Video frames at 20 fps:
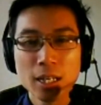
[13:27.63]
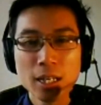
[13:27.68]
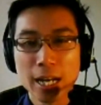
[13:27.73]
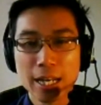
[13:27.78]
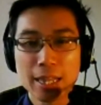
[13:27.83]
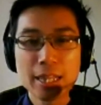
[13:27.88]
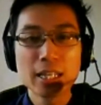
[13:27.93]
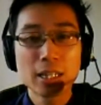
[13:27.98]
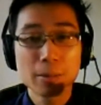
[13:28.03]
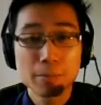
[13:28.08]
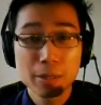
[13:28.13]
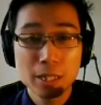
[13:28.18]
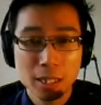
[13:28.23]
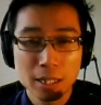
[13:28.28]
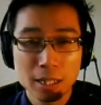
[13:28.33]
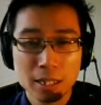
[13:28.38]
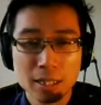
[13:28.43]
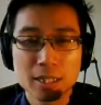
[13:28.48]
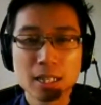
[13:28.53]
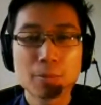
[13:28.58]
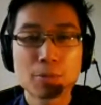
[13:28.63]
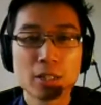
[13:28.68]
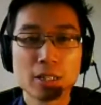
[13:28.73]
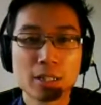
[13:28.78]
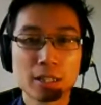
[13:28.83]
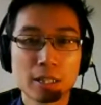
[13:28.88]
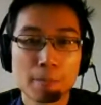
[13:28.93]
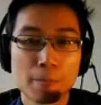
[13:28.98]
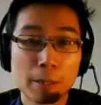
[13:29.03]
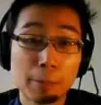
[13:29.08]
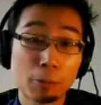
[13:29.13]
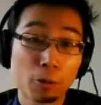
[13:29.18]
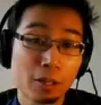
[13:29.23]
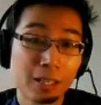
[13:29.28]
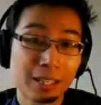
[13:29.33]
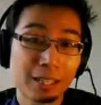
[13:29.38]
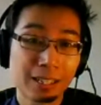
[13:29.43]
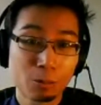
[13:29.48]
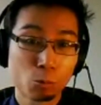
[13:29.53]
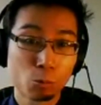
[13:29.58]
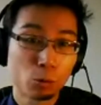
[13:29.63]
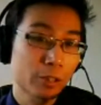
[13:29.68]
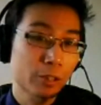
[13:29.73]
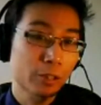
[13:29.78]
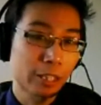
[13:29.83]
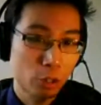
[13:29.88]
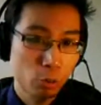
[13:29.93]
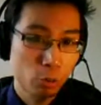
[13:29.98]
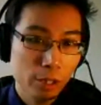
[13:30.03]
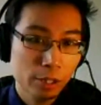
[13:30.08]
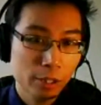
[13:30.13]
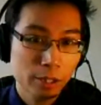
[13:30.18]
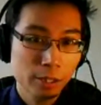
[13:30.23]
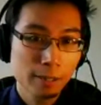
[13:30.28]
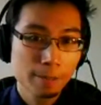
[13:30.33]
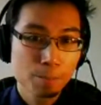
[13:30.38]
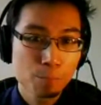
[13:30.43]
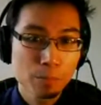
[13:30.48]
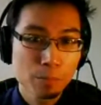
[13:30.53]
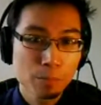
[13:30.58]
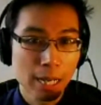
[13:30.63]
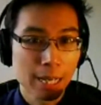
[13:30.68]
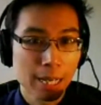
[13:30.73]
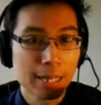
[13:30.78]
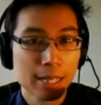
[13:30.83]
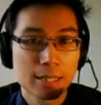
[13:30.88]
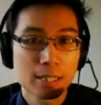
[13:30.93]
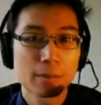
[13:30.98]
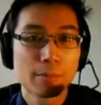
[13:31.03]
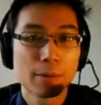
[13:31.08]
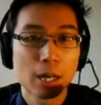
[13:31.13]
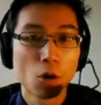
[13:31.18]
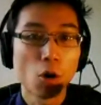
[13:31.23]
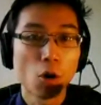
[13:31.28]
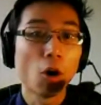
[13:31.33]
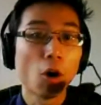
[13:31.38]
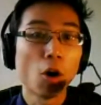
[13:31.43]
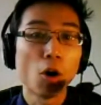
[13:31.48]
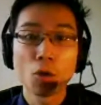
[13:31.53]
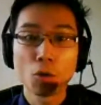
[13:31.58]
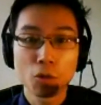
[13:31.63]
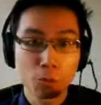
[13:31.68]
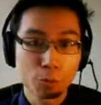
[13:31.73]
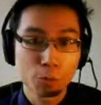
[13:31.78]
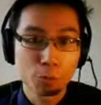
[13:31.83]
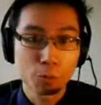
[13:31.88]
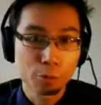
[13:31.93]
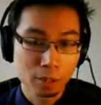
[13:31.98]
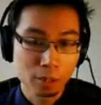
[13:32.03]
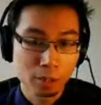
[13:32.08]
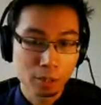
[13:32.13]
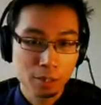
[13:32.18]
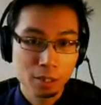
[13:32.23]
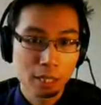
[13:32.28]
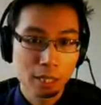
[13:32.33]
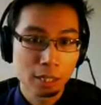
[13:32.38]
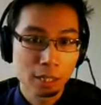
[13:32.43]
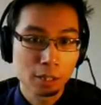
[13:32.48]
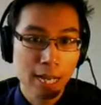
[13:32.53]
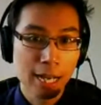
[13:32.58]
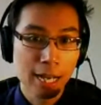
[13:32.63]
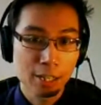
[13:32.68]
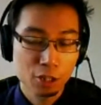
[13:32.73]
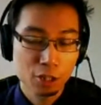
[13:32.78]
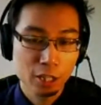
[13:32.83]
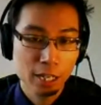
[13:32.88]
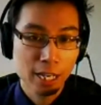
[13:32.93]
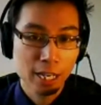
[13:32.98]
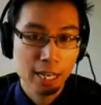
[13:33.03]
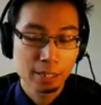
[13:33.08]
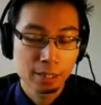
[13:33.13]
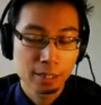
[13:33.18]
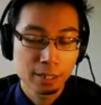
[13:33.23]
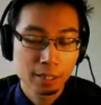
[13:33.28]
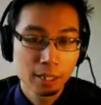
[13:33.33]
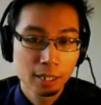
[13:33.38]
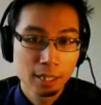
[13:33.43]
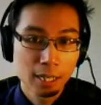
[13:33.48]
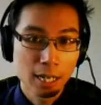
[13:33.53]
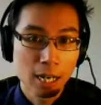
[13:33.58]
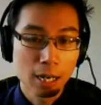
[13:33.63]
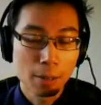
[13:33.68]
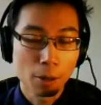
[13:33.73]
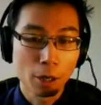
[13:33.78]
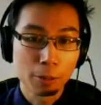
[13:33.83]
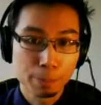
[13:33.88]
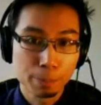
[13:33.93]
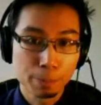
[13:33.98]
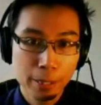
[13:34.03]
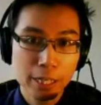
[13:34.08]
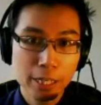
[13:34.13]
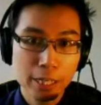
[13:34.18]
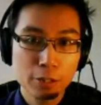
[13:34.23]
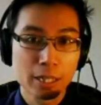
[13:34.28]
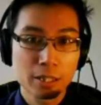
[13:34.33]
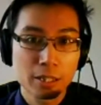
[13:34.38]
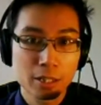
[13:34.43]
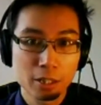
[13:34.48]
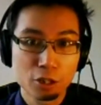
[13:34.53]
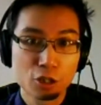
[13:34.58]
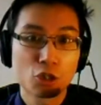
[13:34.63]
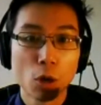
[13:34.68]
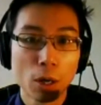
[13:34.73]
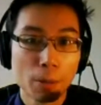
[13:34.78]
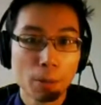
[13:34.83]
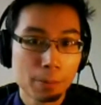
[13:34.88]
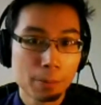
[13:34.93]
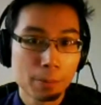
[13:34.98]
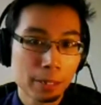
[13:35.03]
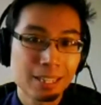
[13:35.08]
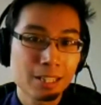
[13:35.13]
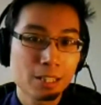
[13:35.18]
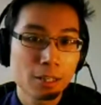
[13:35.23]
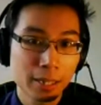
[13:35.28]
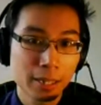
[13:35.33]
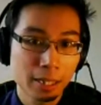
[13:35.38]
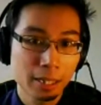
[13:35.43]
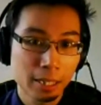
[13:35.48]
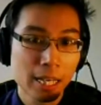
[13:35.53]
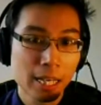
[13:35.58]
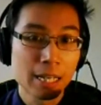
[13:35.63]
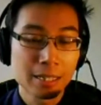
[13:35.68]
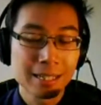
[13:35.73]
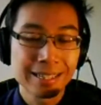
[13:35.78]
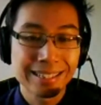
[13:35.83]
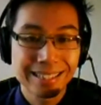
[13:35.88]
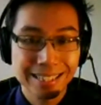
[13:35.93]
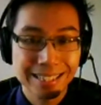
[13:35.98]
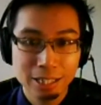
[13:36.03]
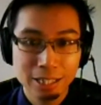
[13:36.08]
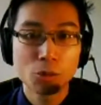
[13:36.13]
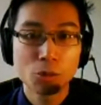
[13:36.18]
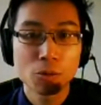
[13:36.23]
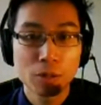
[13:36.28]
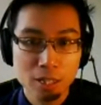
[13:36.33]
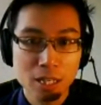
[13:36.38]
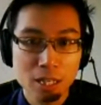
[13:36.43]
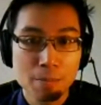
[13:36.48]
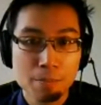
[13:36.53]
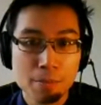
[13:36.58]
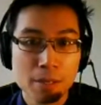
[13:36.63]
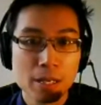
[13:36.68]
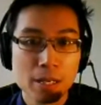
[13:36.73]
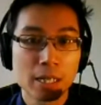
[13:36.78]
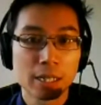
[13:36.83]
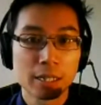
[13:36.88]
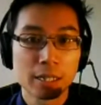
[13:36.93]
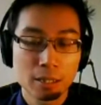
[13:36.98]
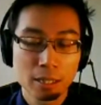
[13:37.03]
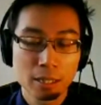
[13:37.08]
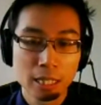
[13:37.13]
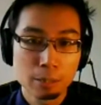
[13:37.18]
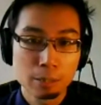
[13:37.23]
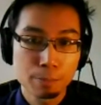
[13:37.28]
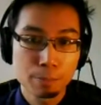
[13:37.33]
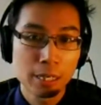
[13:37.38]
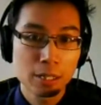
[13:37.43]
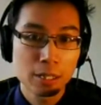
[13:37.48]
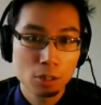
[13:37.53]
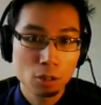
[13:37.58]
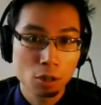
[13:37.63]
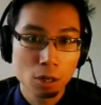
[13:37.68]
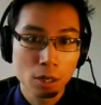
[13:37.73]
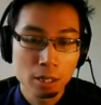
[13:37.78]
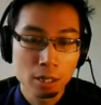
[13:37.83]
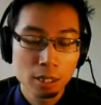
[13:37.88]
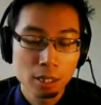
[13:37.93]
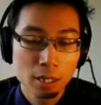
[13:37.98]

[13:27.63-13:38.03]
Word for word: I think the misconception is that people think it works like Twitter, and that somehow all the results that are hashtagged uh, on Pinterest show up. It, it's not the case. It's still the same thing. It's it's based on,